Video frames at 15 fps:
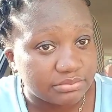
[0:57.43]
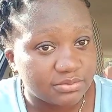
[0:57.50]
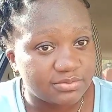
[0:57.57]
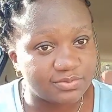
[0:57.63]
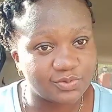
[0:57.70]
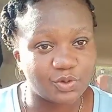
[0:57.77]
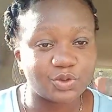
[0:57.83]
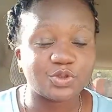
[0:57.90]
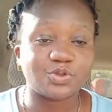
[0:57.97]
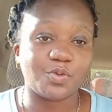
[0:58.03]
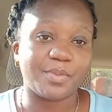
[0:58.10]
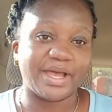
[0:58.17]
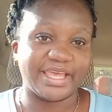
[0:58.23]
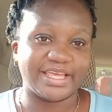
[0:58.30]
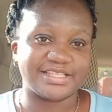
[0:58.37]
those two
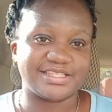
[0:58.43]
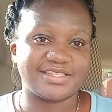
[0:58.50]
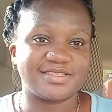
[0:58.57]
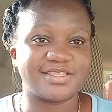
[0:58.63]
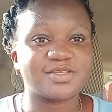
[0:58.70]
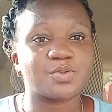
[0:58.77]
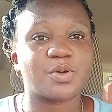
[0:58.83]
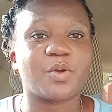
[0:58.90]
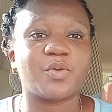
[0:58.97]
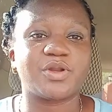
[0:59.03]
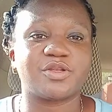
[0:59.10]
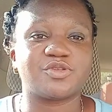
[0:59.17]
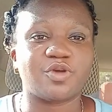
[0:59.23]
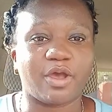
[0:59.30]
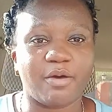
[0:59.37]
markets. This is what I want to
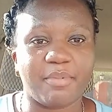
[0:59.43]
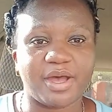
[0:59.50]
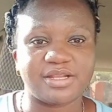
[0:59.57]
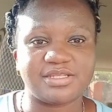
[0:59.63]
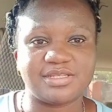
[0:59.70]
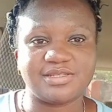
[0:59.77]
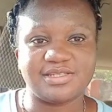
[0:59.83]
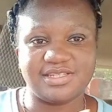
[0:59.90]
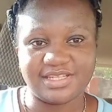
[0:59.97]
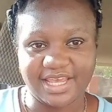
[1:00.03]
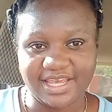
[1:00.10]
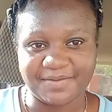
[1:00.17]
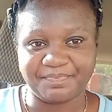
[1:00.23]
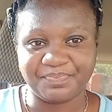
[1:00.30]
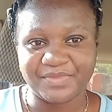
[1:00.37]
talk about
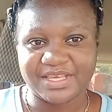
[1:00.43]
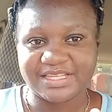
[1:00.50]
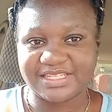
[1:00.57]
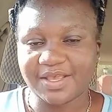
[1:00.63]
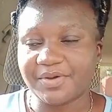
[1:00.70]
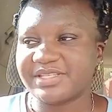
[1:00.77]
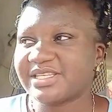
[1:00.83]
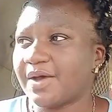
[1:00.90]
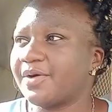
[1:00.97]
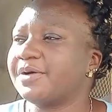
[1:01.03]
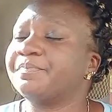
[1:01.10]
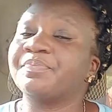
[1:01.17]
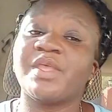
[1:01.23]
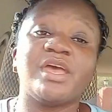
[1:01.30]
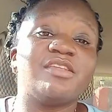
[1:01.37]
today. Sawa sawa.
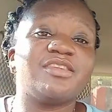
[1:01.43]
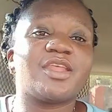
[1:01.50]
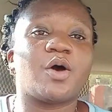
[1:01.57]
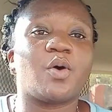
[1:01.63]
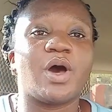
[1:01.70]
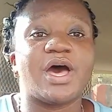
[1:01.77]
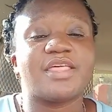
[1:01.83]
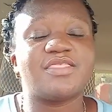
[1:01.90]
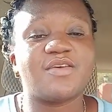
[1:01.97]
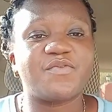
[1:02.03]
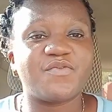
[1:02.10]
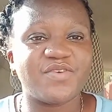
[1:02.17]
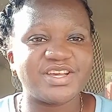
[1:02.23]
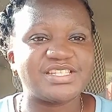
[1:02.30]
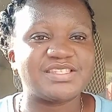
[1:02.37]
Now, the
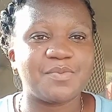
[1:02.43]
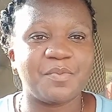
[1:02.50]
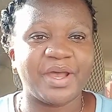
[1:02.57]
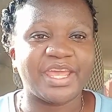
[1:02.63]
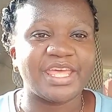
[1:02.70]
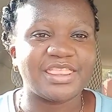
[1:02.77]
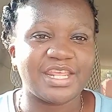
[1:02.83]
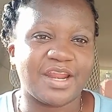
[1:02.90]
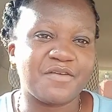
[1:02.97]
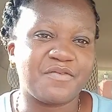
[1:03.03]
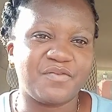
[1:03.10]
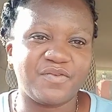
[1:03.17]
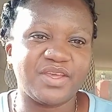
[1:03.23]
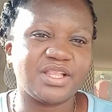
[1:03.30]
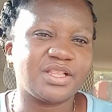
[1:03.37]
first market that I
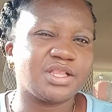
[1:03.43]
feel